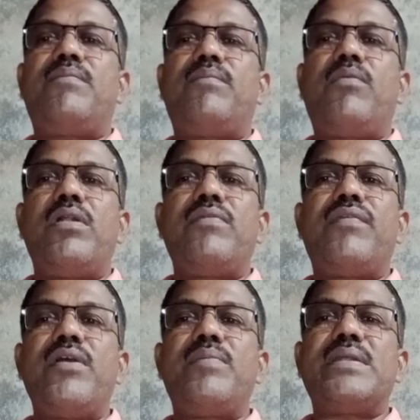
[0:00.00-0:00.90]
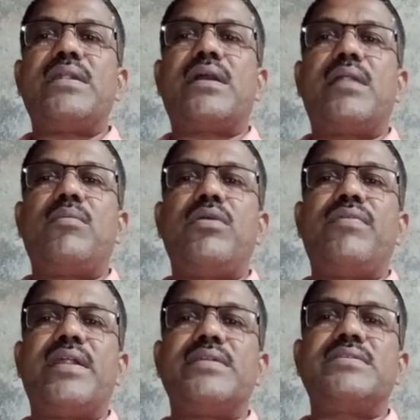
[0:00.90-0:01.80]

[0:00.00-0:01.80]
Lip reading: 0.5% carboniferous,